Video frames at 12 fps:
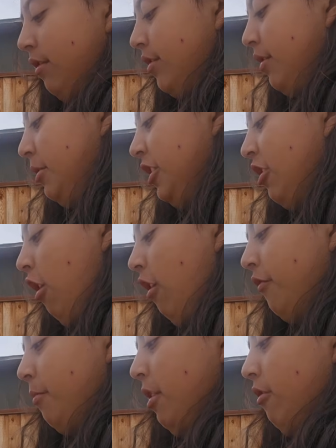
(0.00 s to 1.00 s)
don't know, something
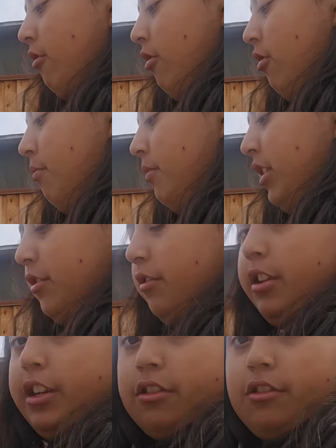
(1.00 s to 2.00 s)
off about her, but I
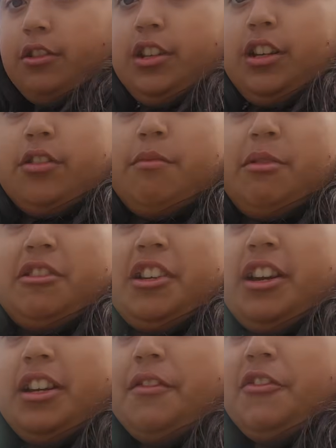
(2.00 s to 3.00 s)
do like her. She has her bow
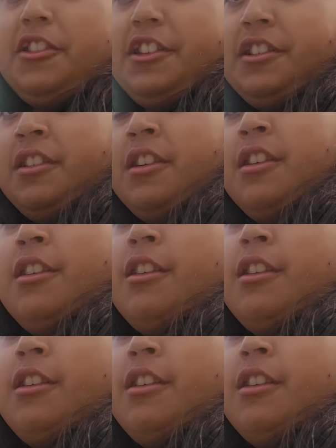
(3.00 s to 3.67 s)
tie and everything.